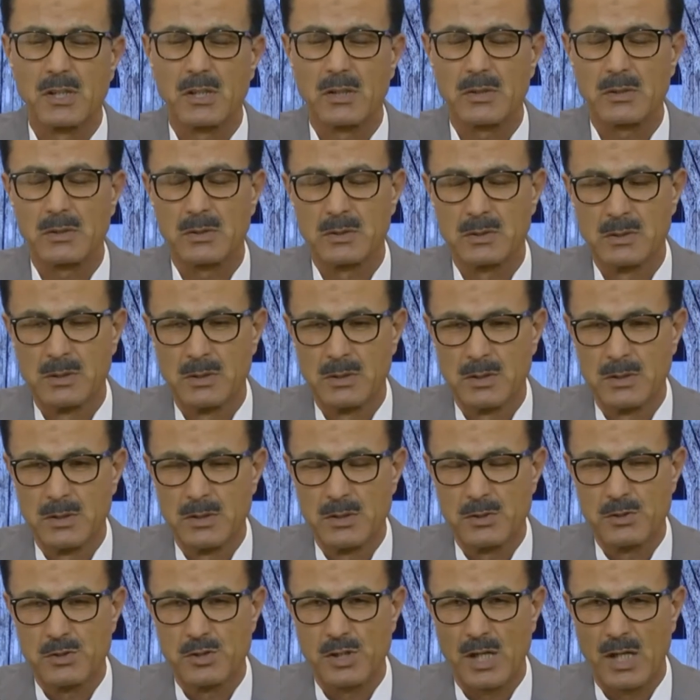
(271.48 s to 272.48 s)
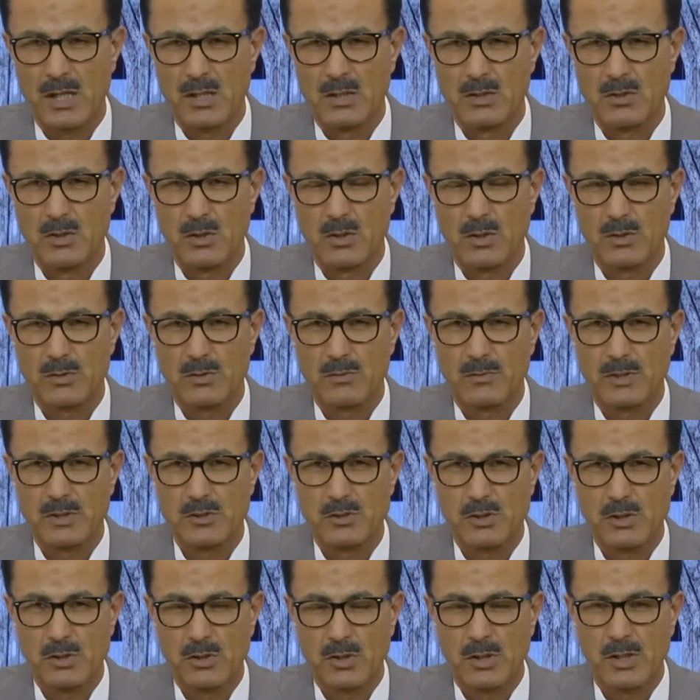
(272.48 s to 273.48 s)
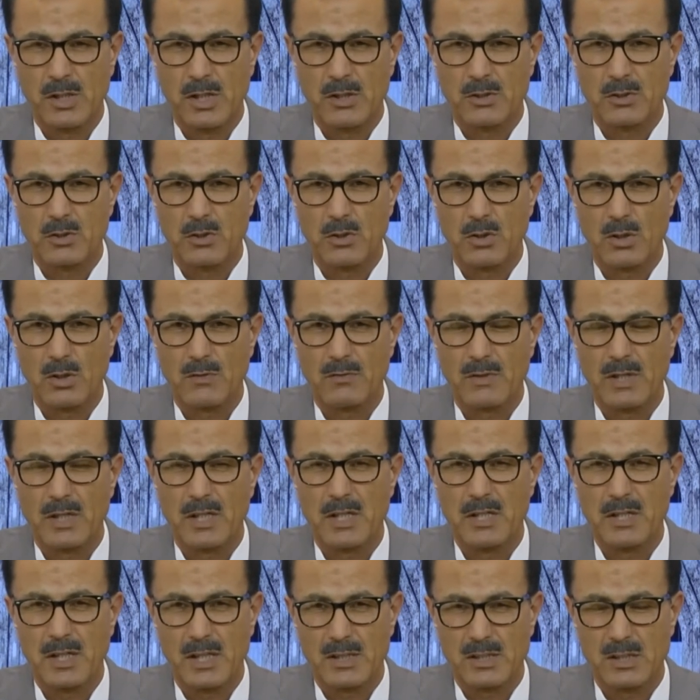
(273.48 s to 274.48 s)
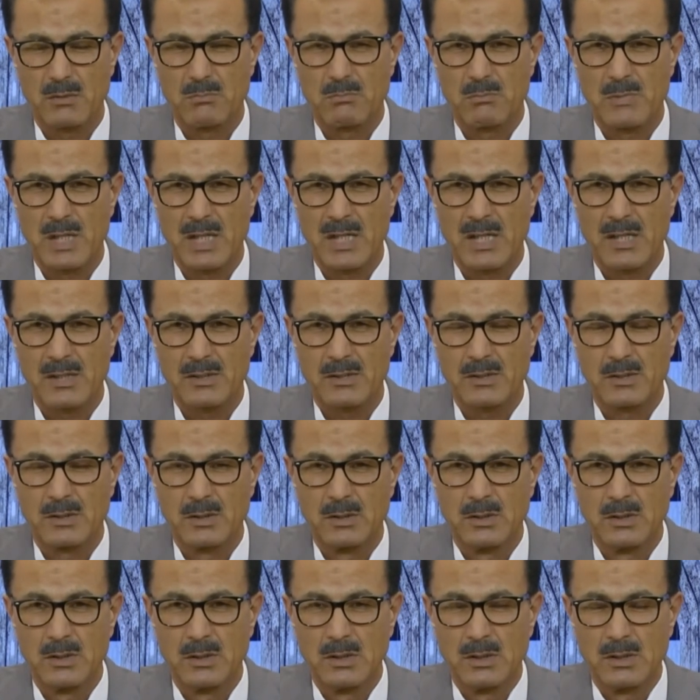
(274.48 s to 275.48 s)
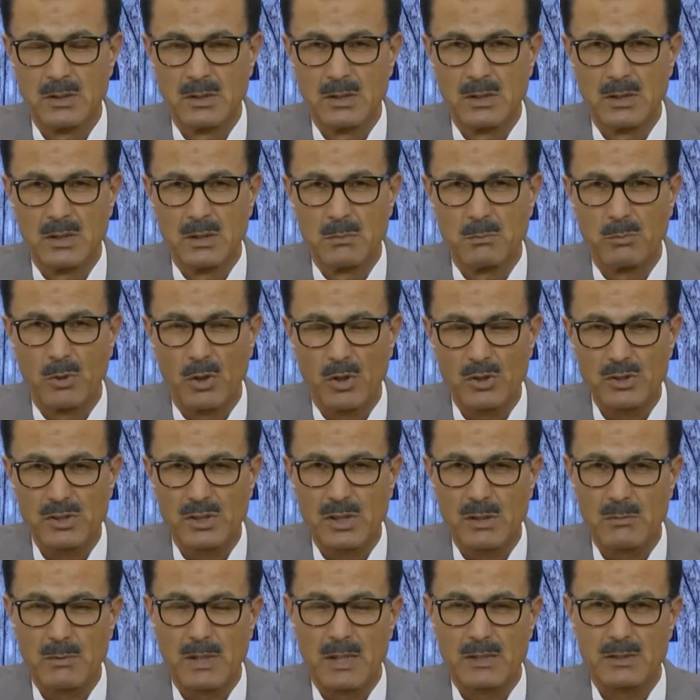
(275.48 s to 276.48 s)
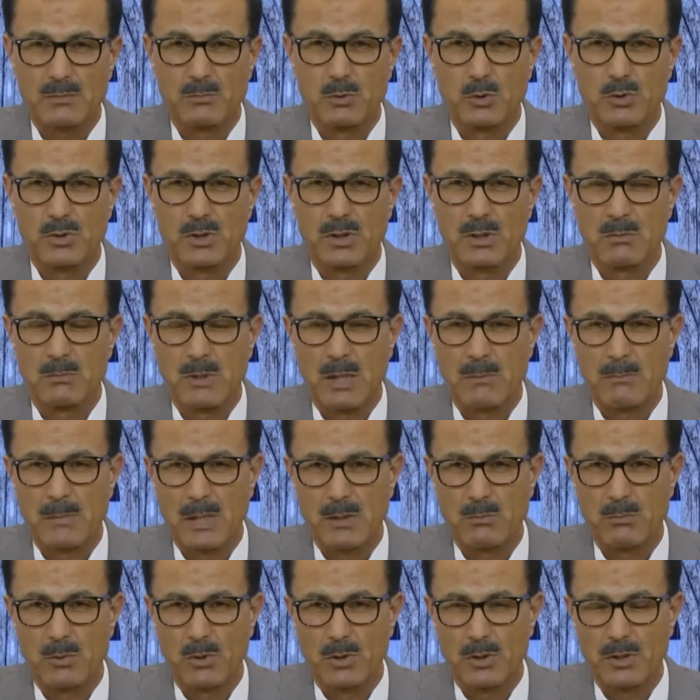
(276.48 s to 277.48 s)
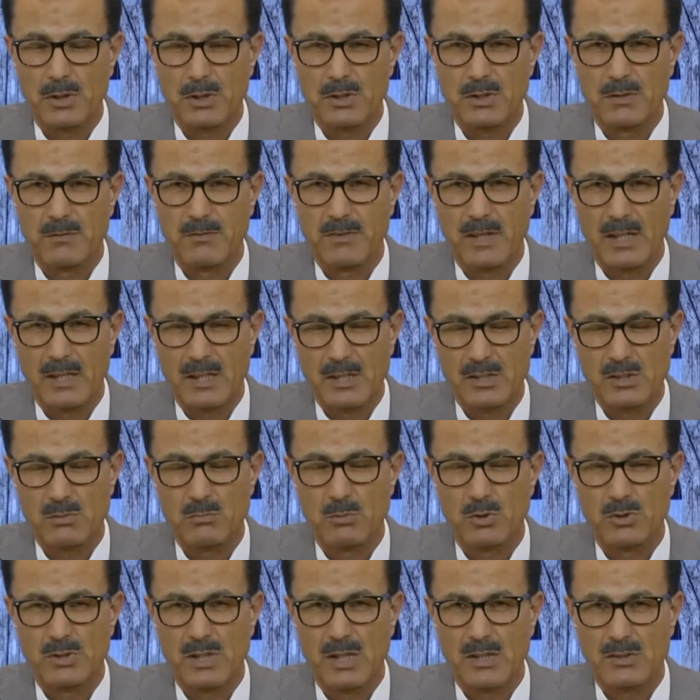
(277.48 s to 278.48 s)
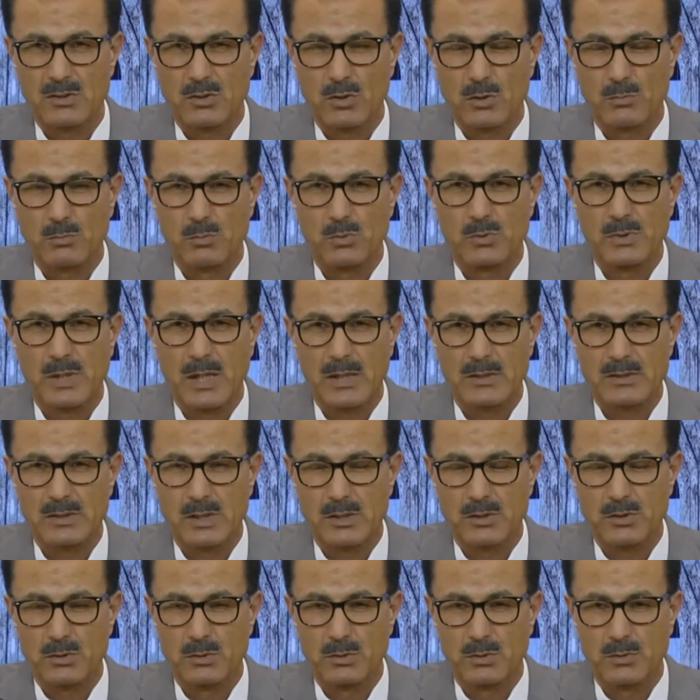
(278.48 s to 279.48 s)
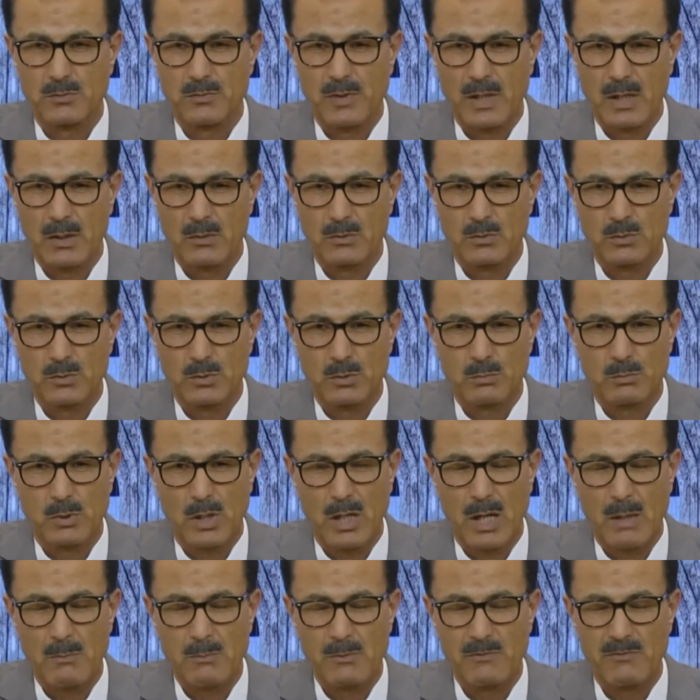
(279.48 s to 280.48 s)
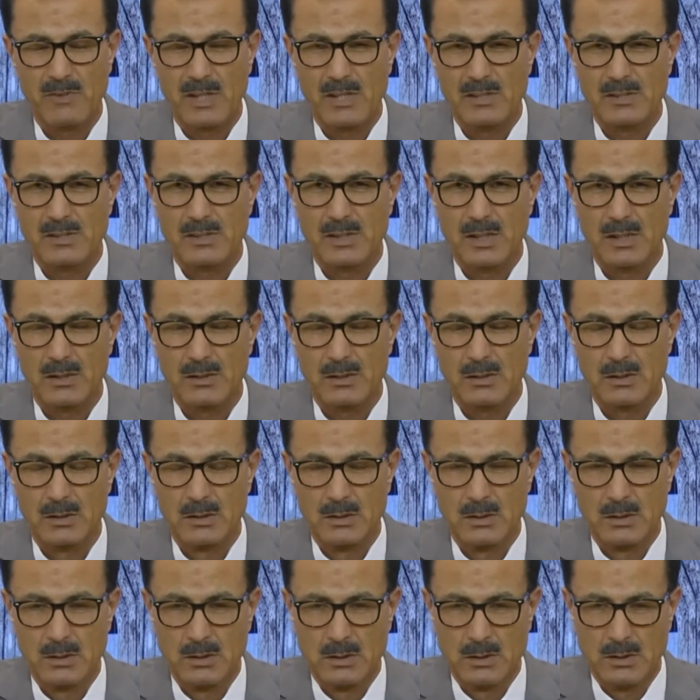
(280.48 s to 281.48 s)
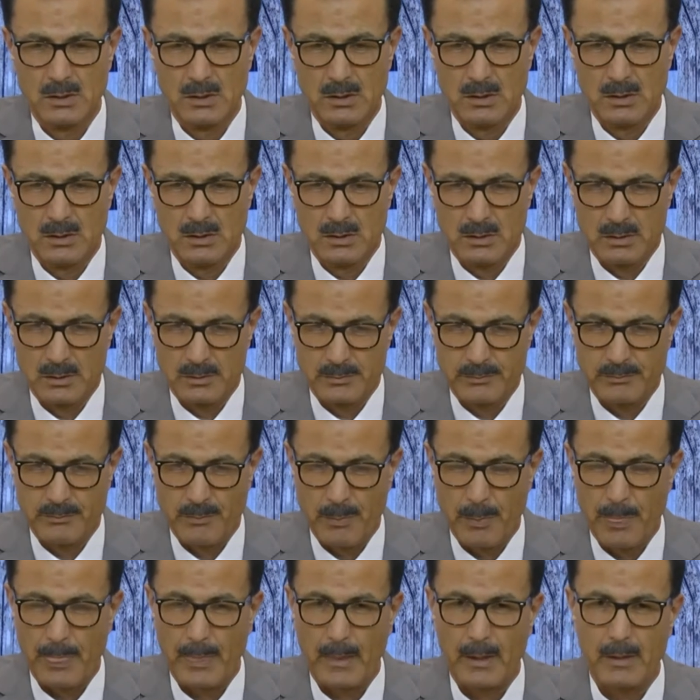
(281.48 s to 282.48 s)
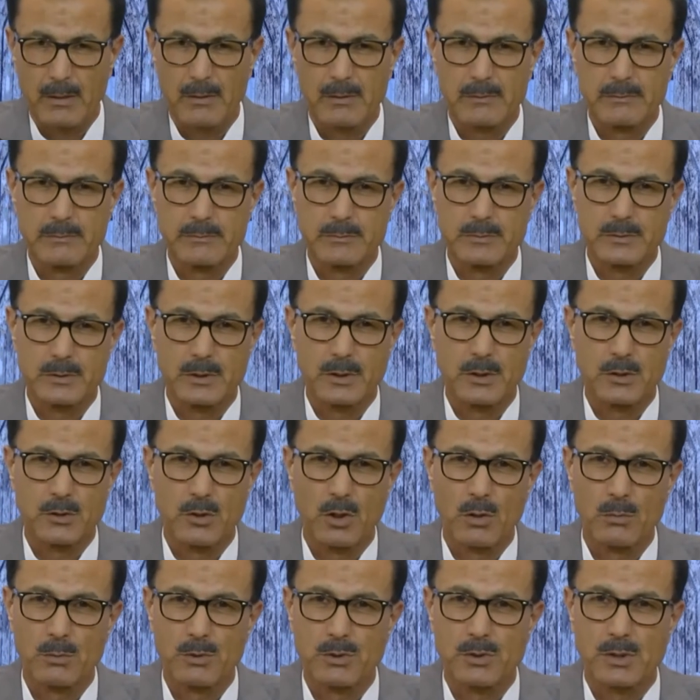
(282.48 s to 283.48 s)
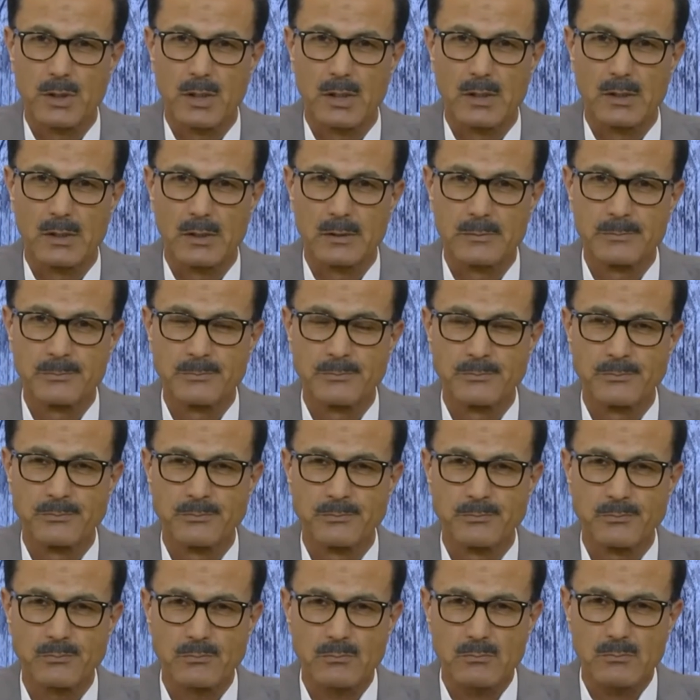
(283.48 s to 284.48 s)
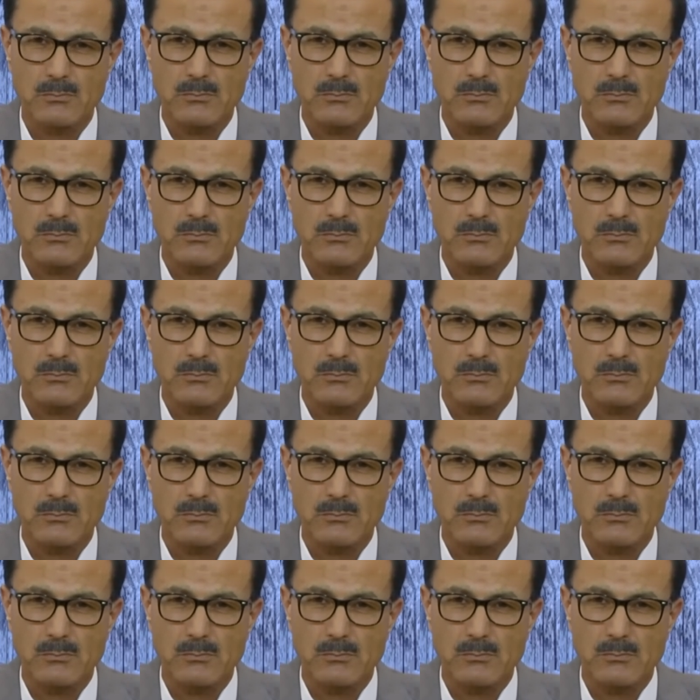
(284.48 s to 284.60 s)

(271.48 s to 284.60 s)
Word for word: I later found out that the henchman and criminal, Raisi and the death committee did not spare Mohsen Mohammed Bahir, who was disabled from birth. He was executed in that condition.